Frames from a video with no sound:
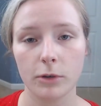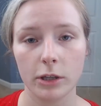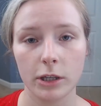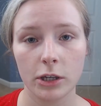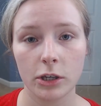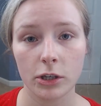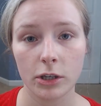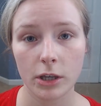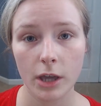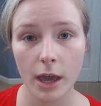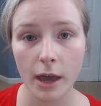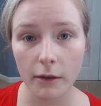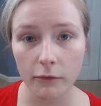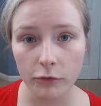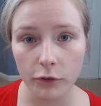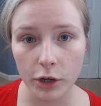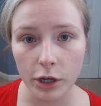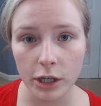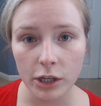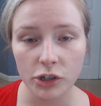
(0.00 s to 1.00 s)
good
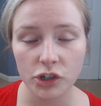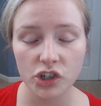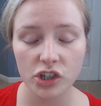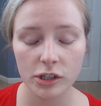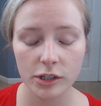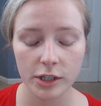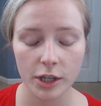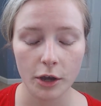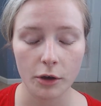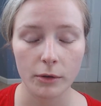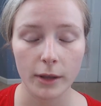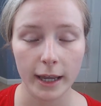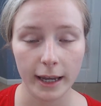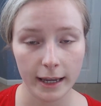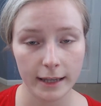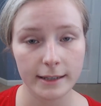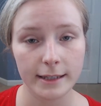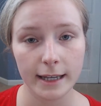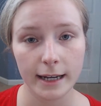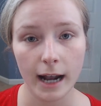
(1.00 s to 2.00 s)
coverage. So like I
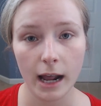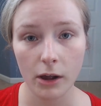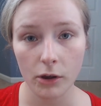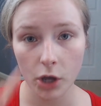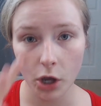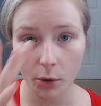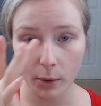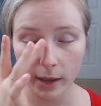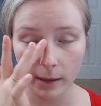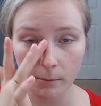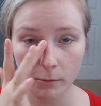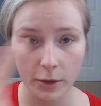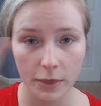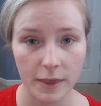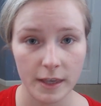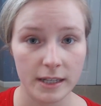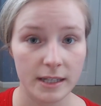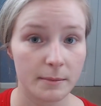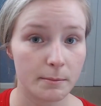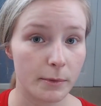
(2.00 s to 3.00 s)
said, I'll go in with
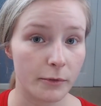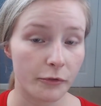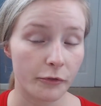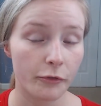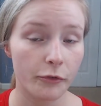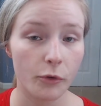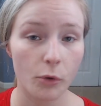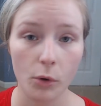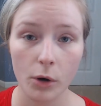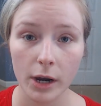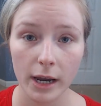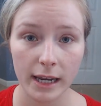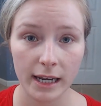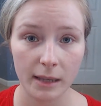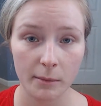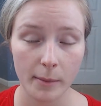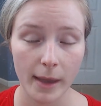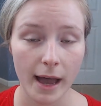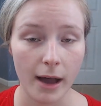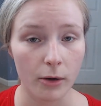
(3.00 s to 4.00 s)
this before any
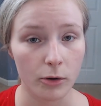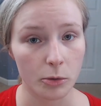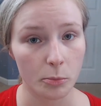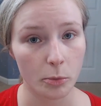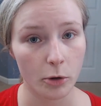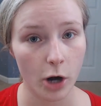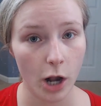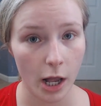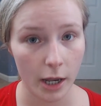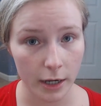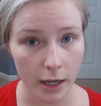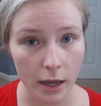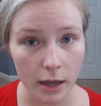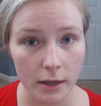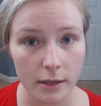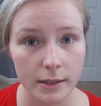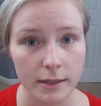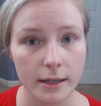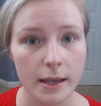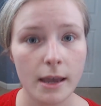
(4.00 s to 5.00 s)
powder
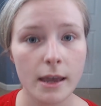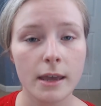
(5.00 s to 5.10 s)
products.